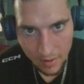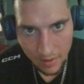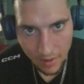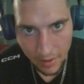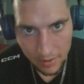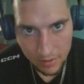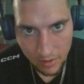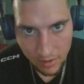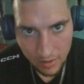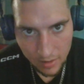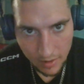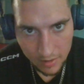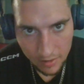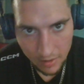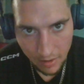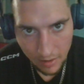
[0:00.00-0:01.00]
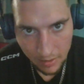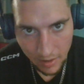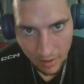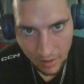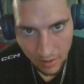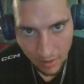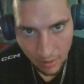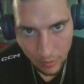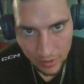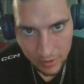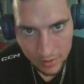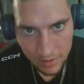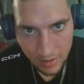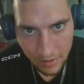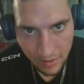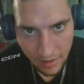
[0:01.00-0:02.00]
"I thought I wouldn't have
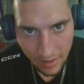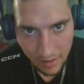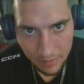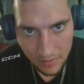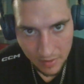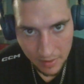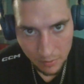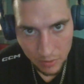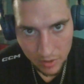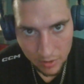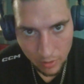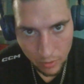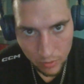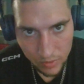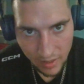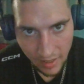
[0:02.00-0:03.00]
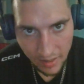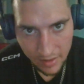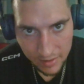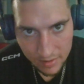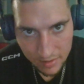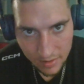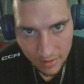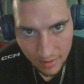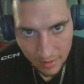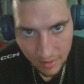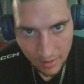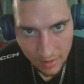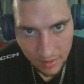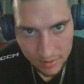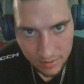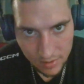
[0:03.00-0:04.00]
done that if I would have known that."
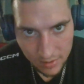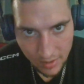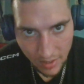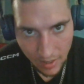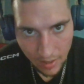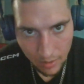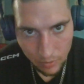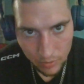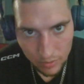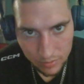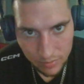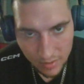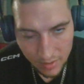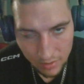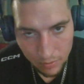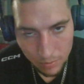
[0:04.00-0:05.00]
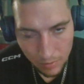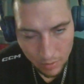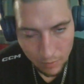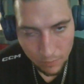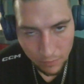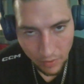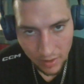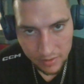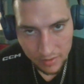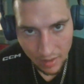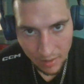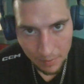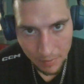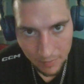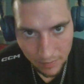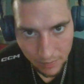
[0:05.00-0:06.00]
He said, "Yeah, well, you fucked
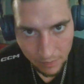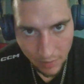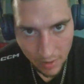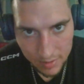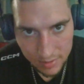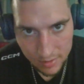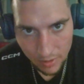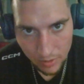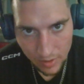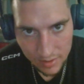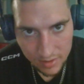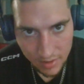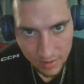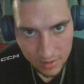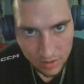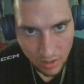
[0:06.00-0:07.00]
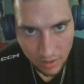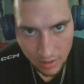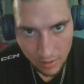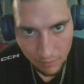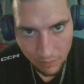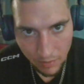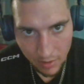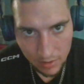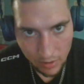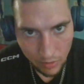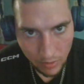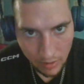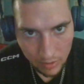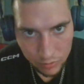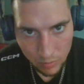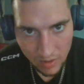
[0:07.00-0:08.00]
up if he finds out." I said, "He's not gonna find out
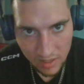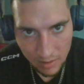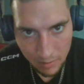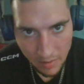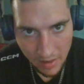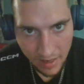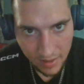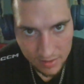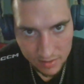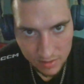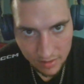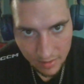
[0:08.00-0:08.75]
I was wearing a mask."